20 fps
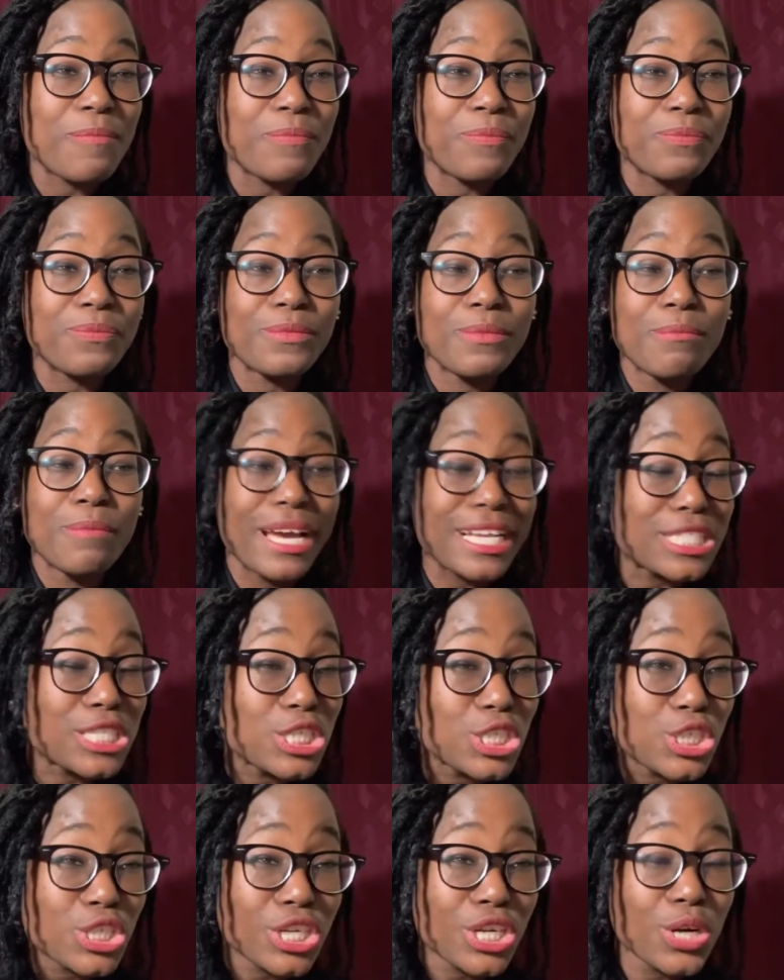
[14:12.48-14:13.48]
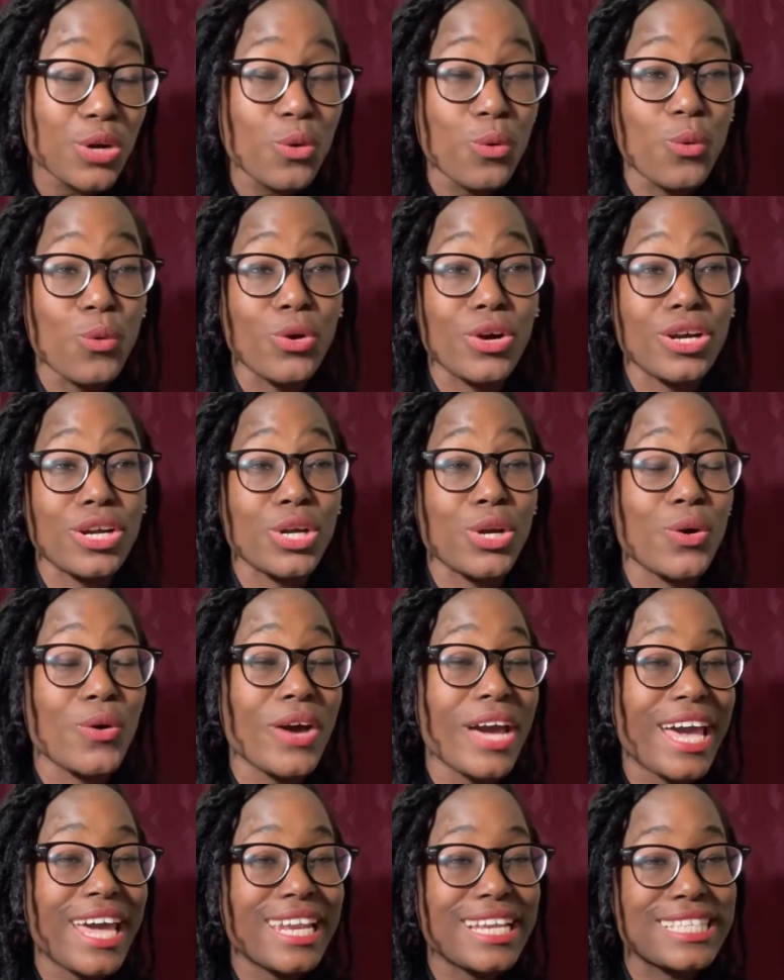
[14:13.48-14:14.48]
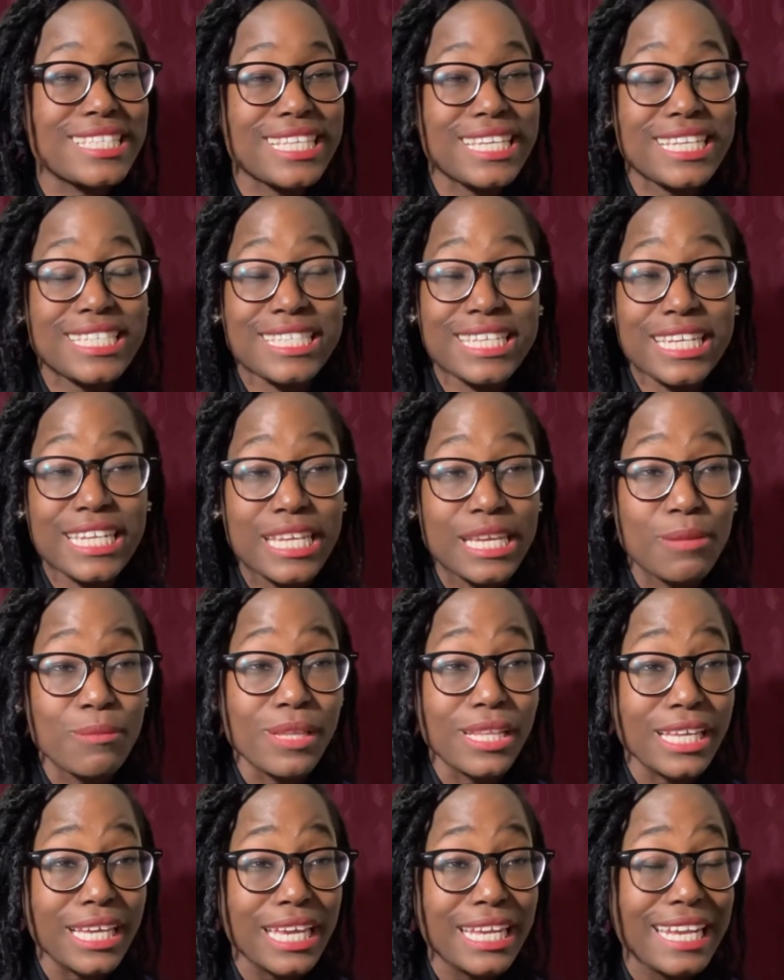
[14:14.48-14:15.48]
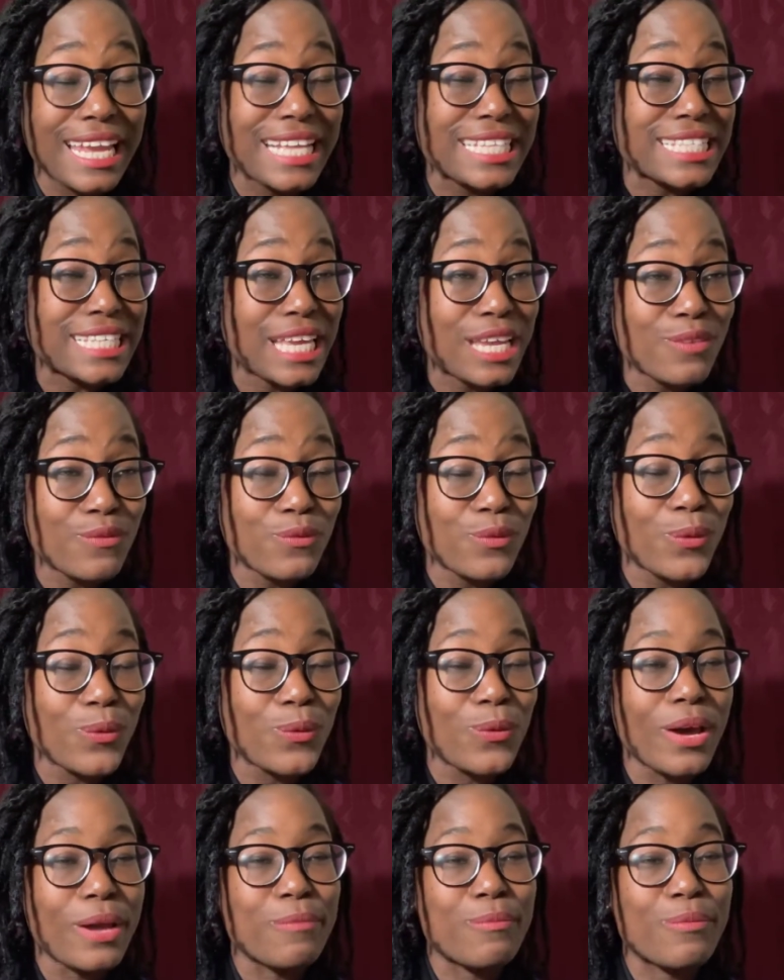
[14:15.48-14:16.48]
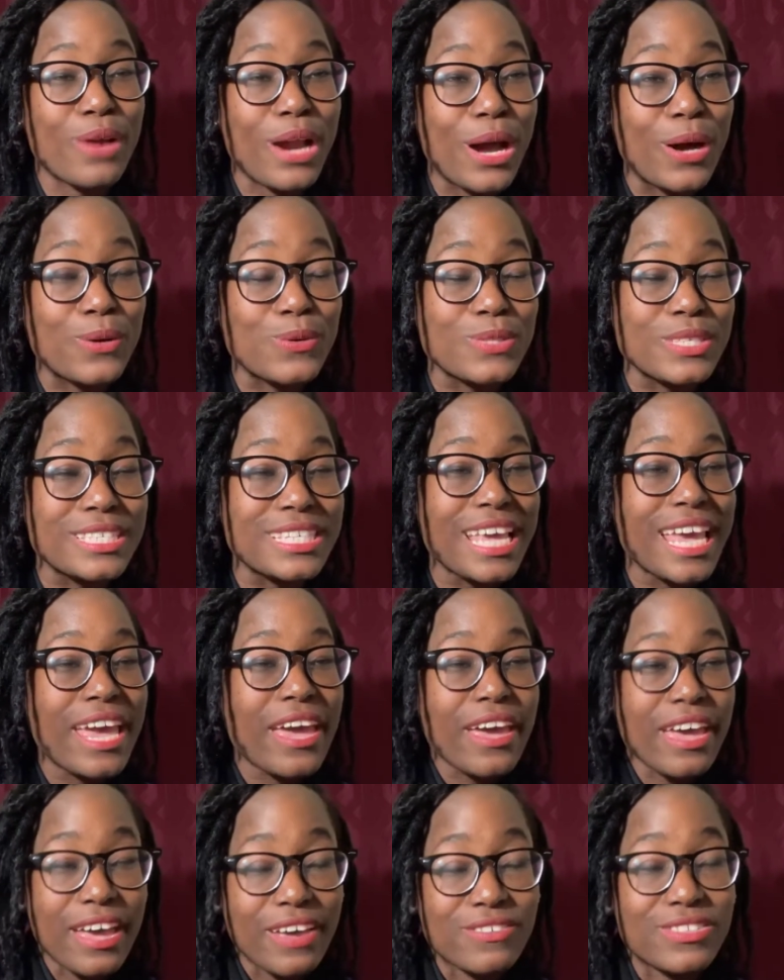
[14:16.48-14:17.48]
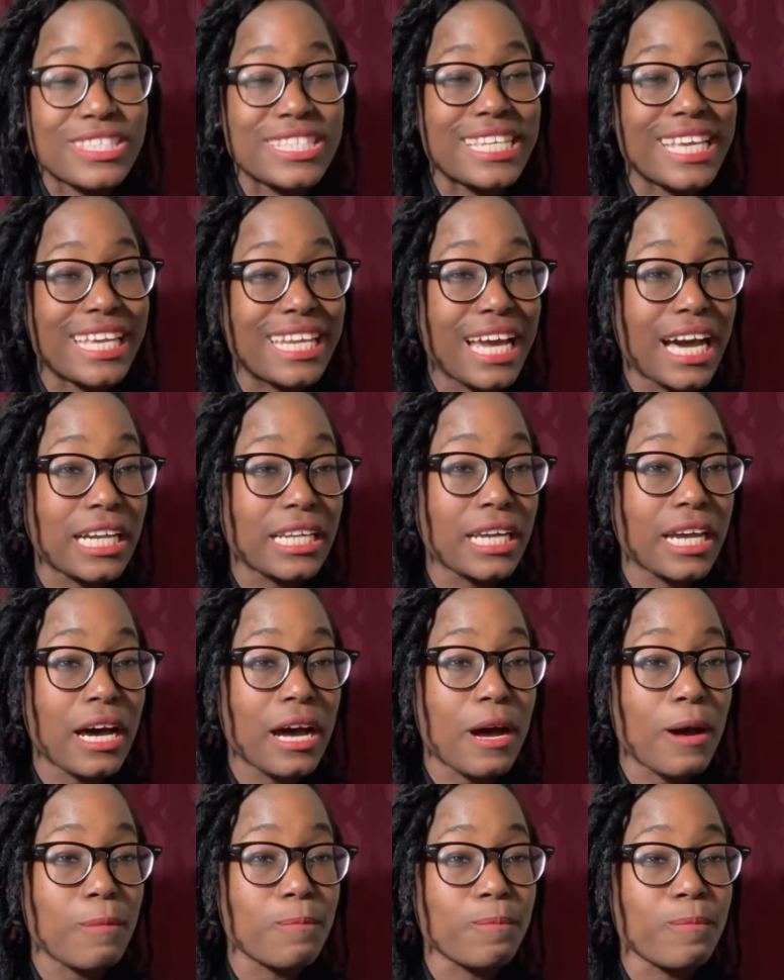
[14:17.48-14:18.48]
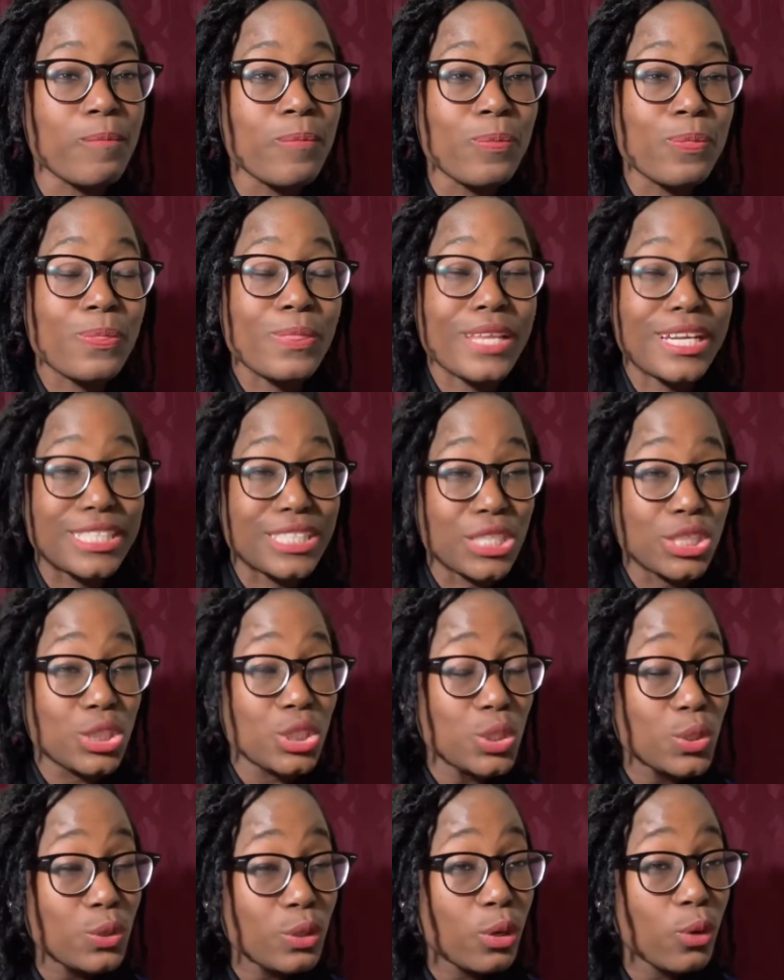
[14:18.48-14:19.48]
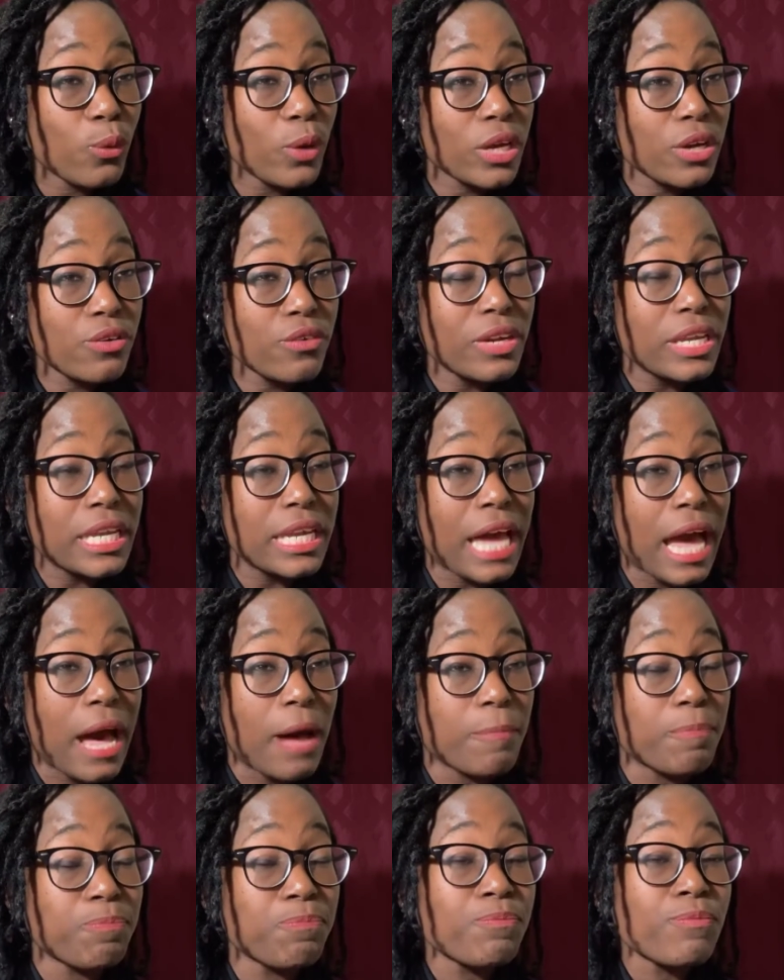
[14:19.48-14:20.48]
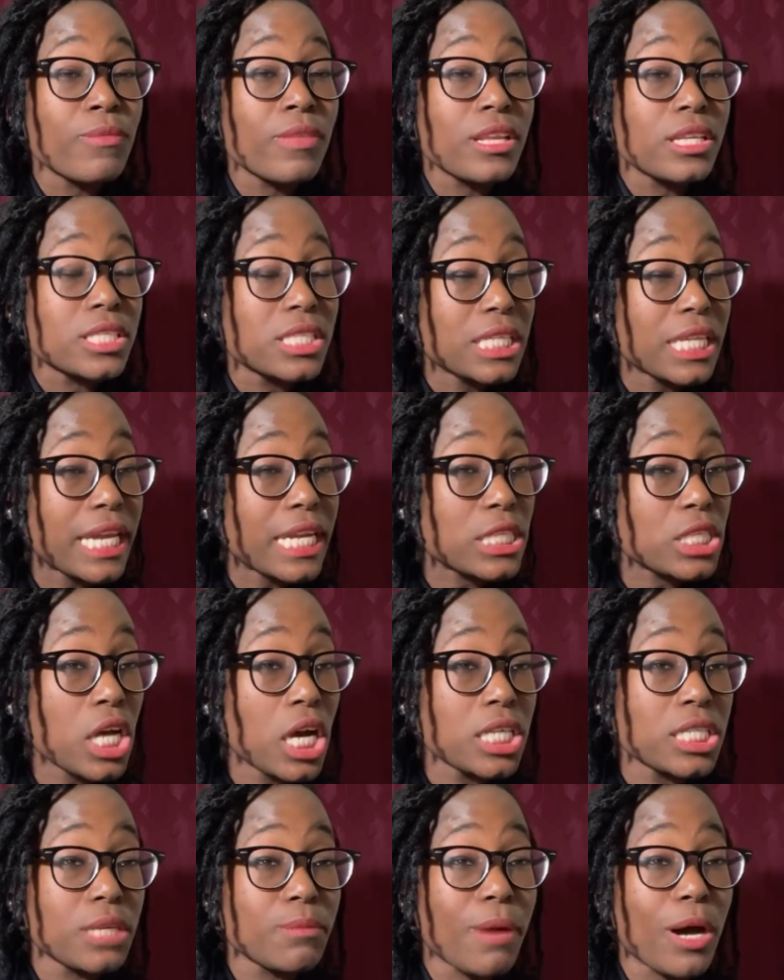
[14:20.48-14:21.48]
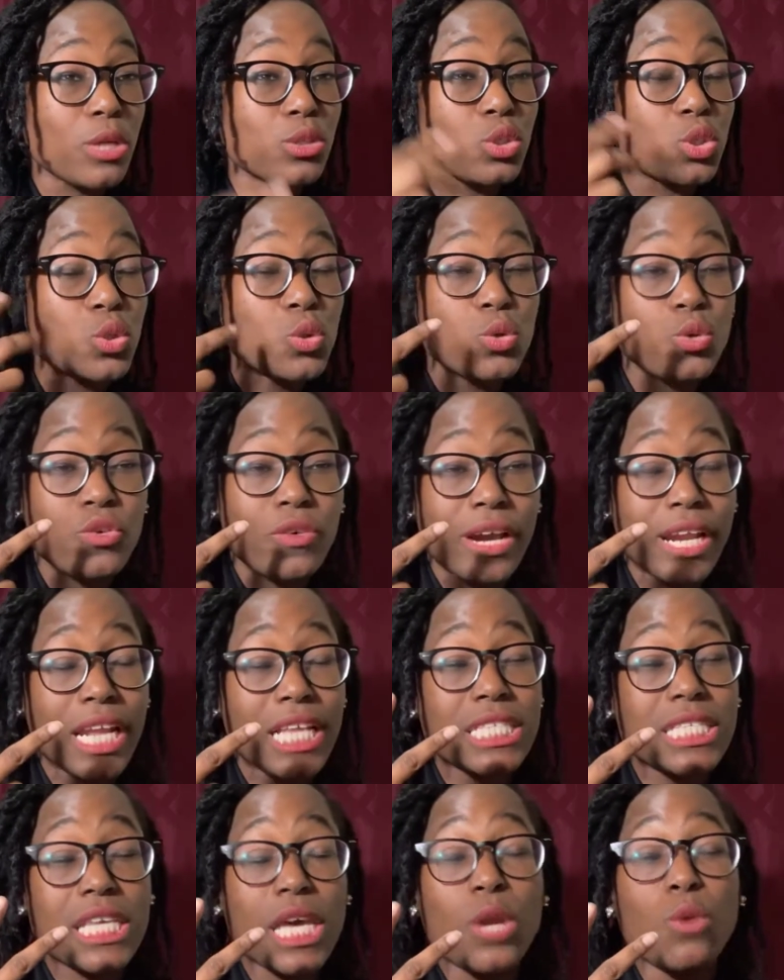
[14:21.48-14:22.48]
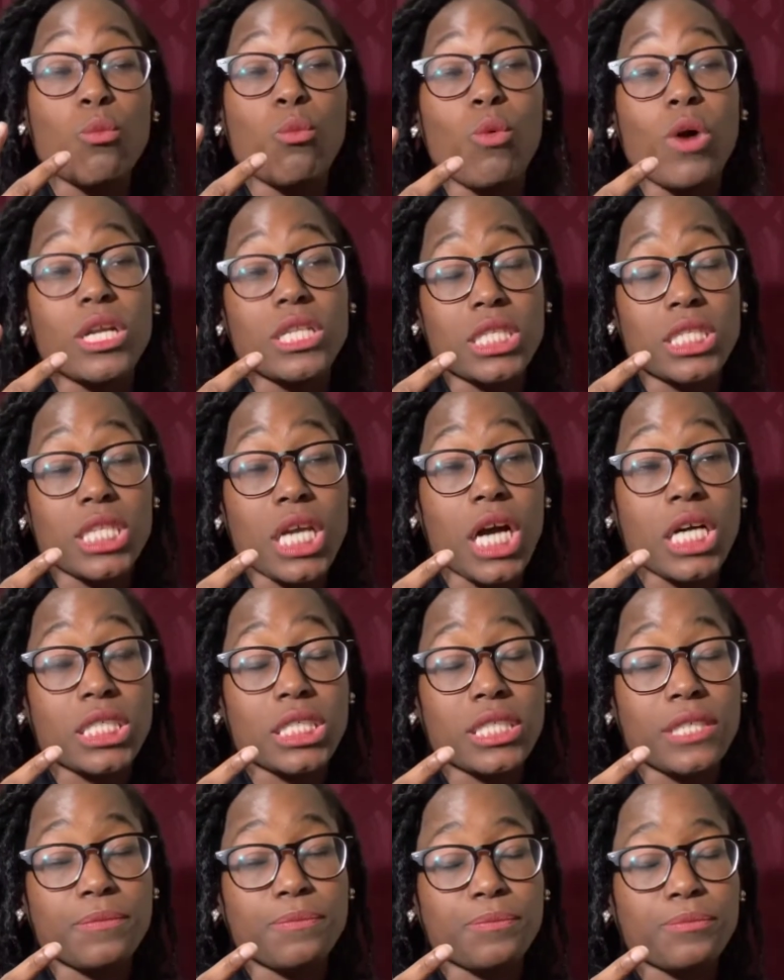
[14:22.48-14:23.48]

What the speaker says: Messenger, or go ahead and send us an email. Again, that's info@brownsfca.com. Now, just to do a quick recap, today I talked about 2 credits and 1 deduction.